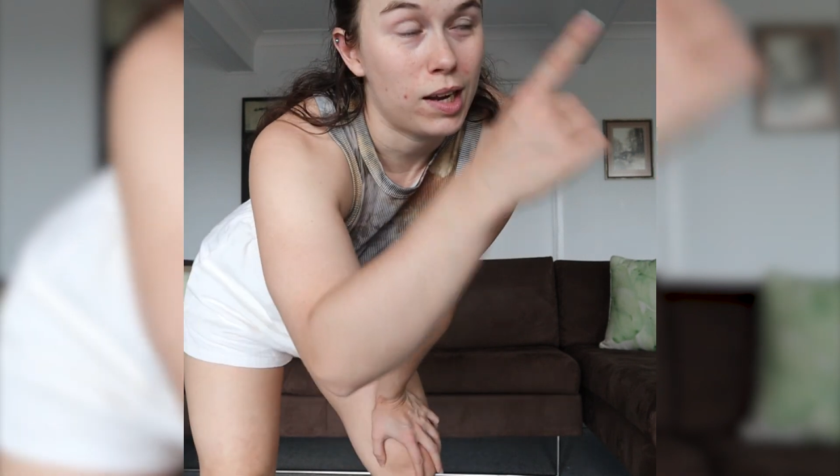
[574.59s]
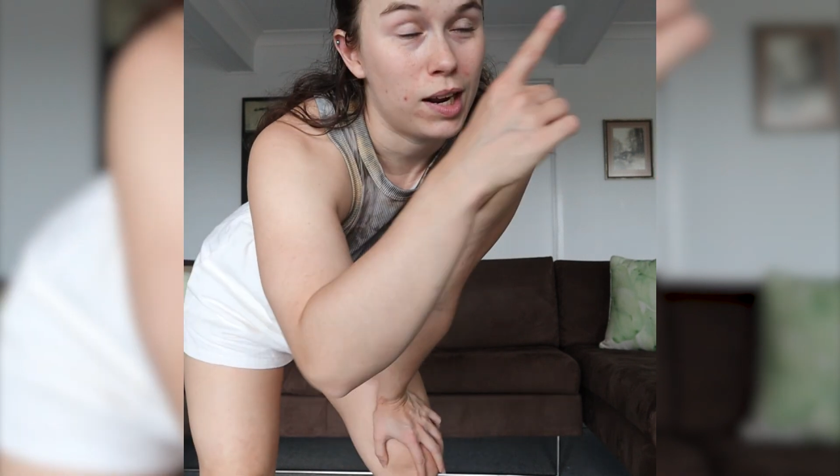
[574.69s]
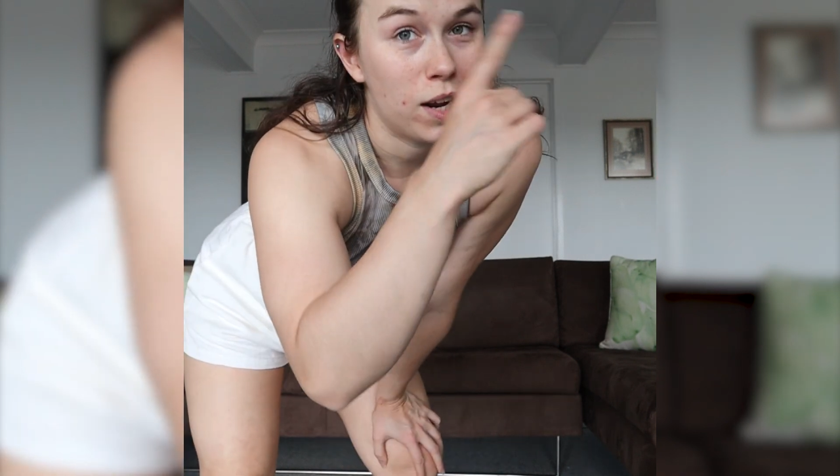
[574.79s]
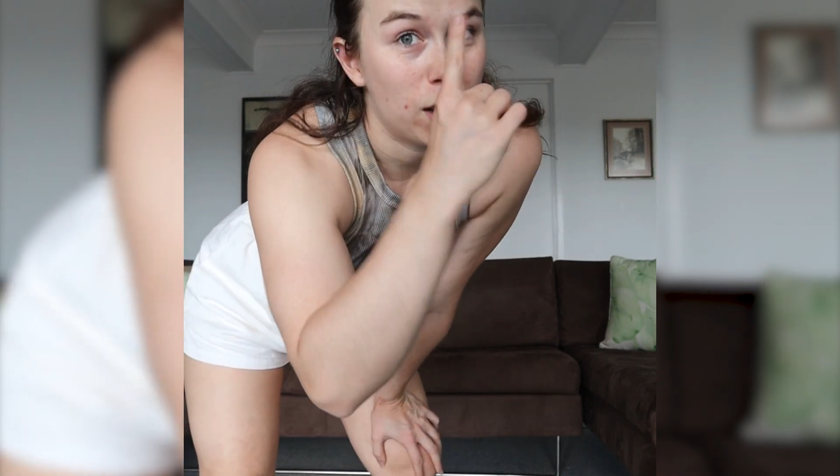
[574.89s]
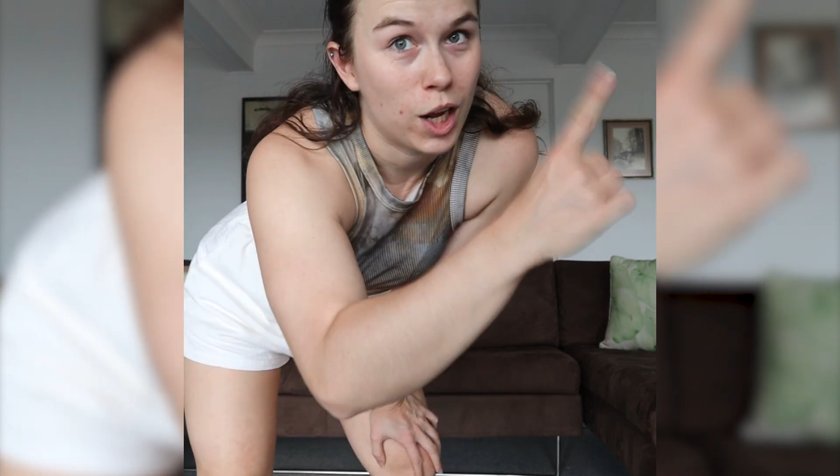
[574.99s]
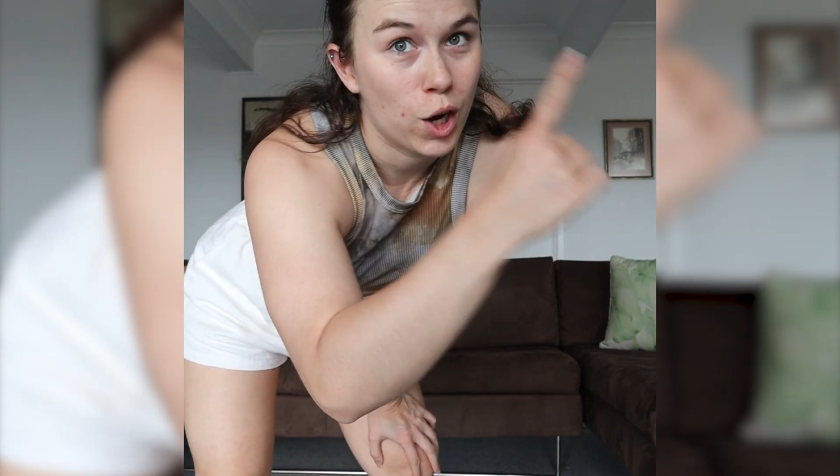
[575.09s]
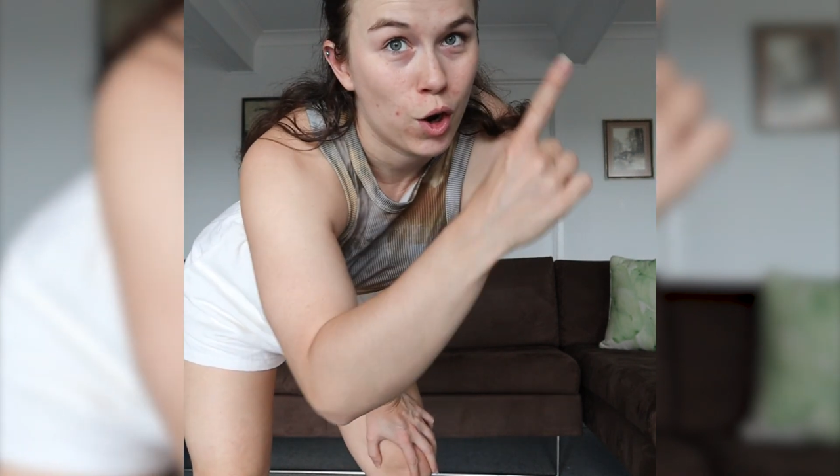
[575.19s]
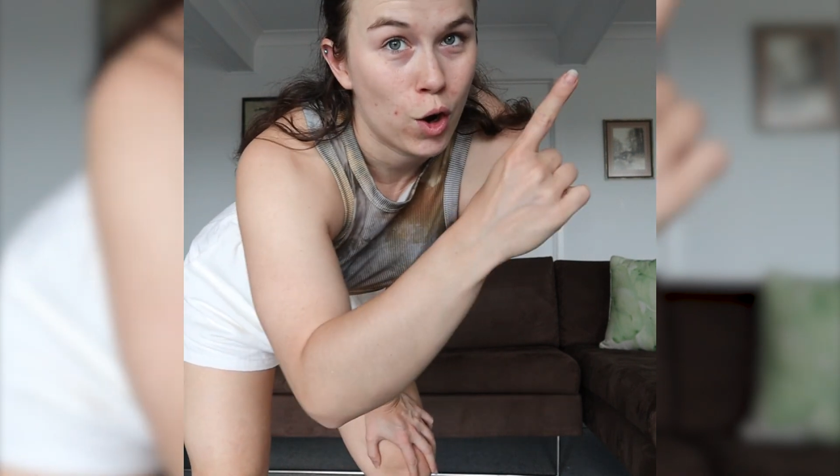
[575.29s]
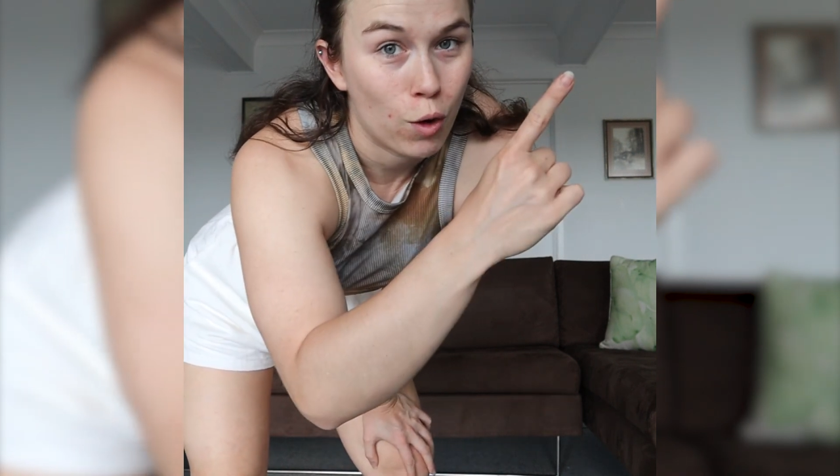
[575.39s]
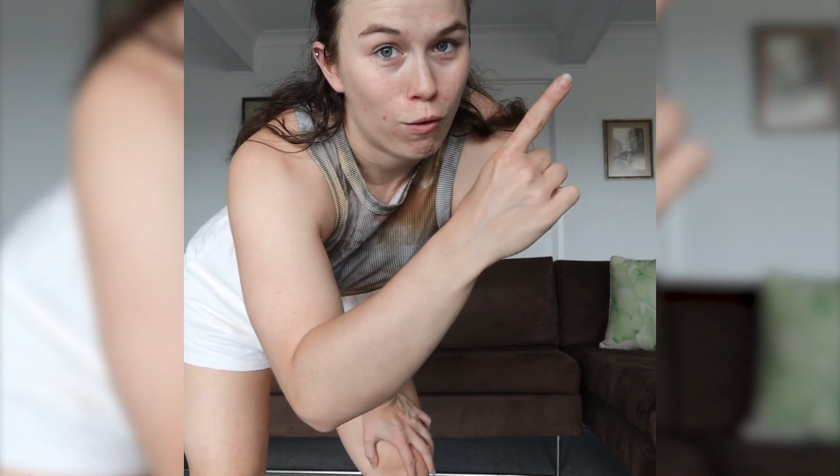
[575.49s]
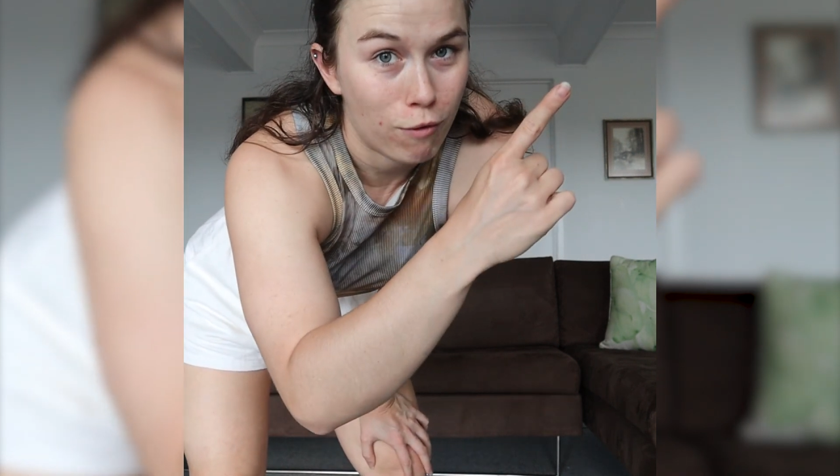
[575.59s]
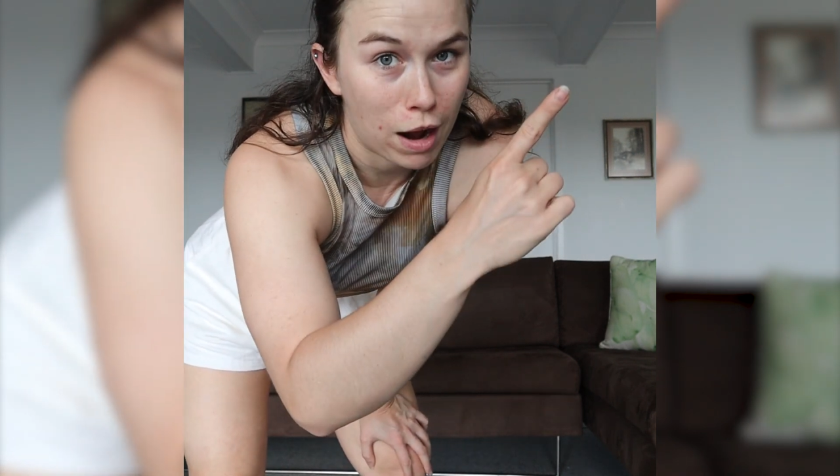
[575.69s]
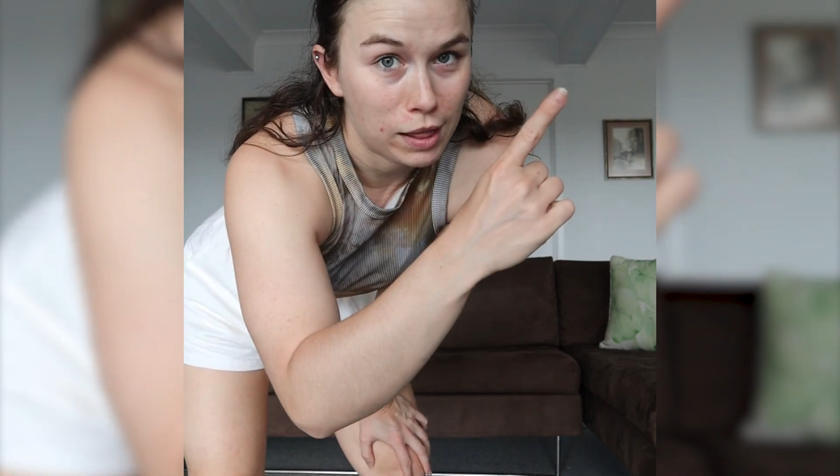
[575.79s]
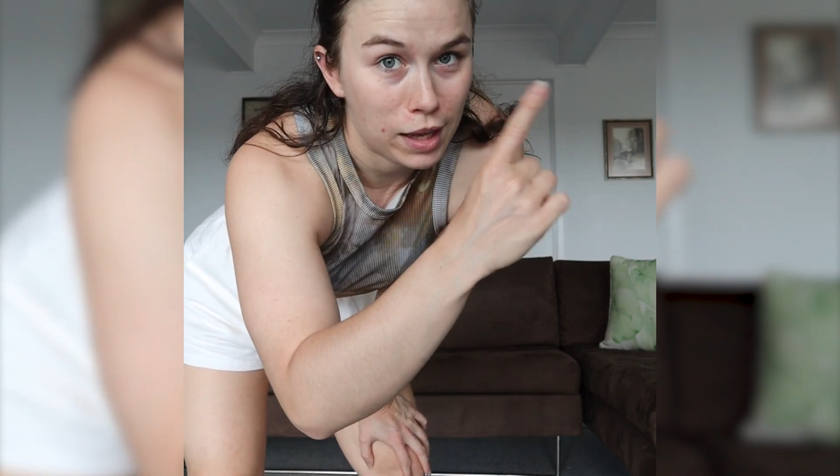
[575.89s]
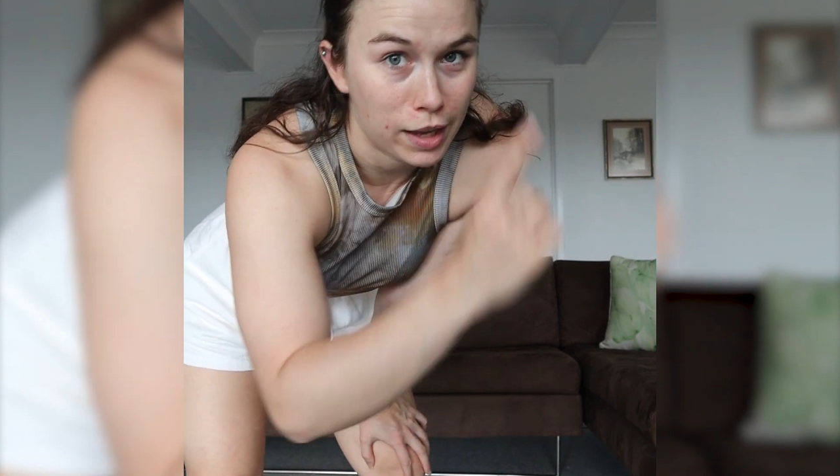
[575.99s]
like
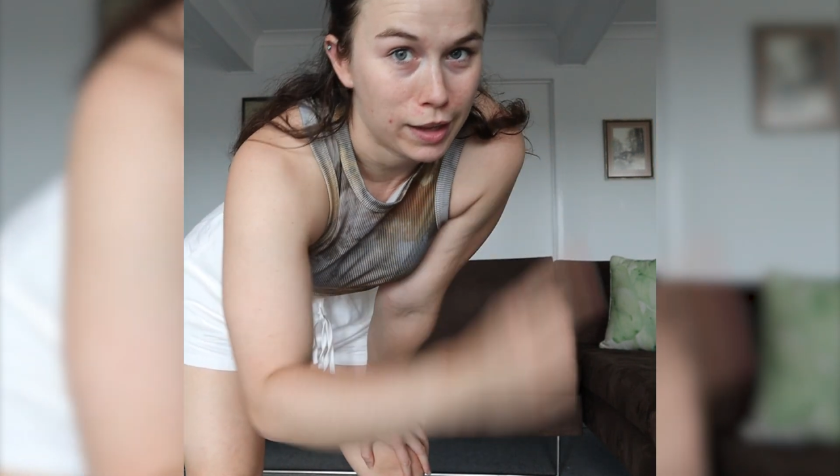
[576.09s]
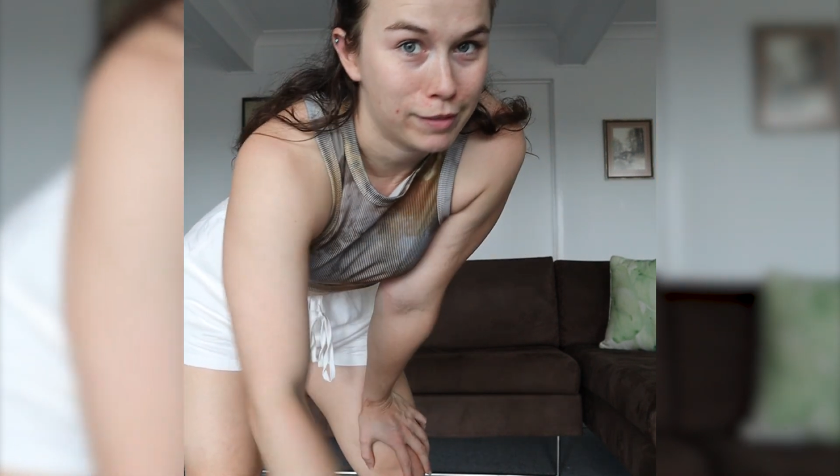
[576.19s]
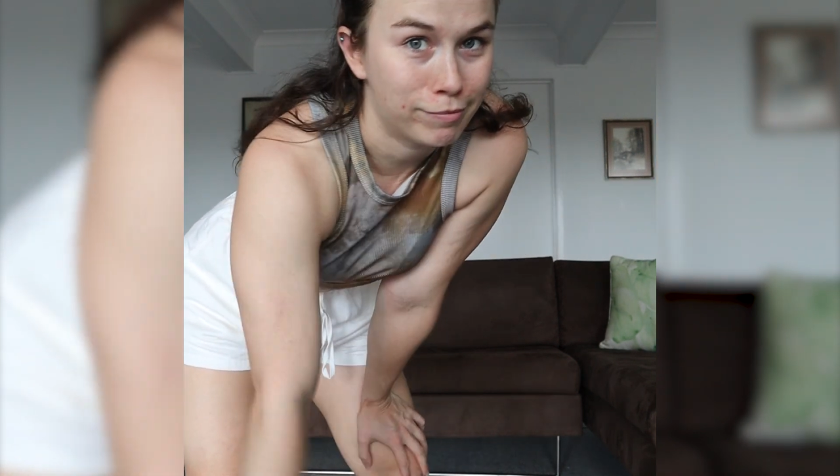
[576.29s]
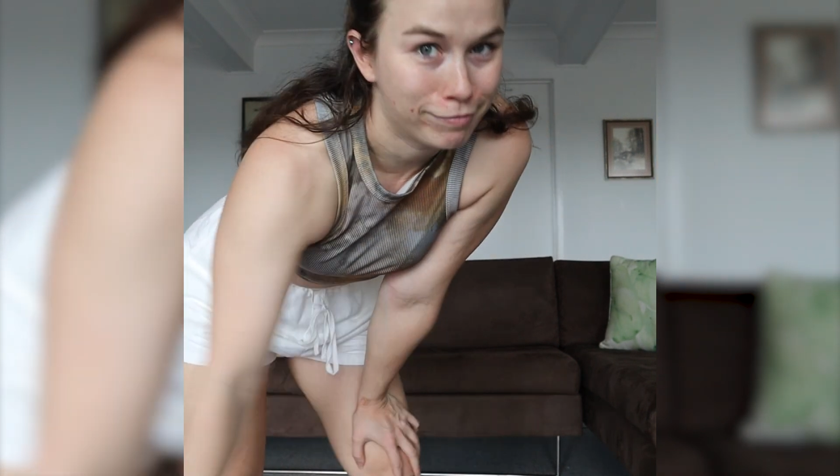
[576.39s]
right there.